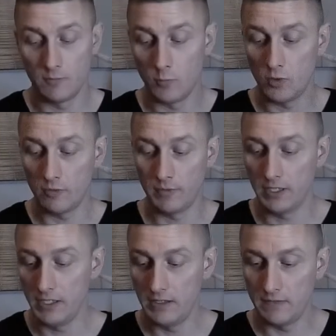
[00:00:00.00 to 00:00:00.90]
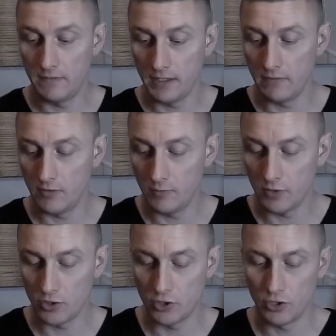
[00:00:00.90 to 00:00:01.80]
One more, please. Thank you very
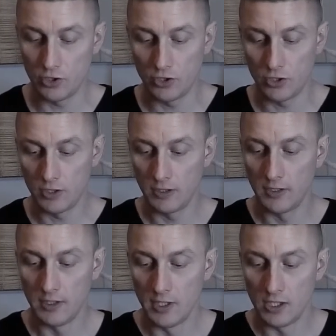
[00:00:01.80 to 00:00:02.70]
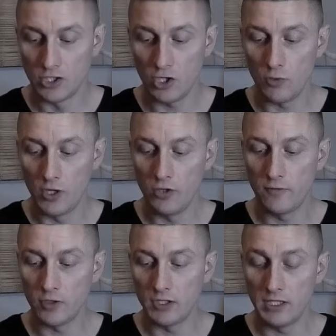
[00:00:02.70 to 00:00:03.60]
much. So you've
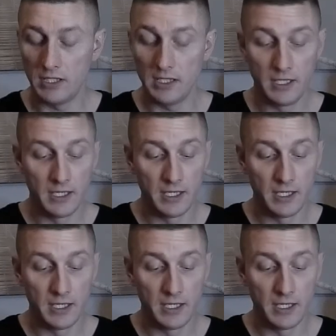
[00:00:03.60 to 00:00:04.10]
got 9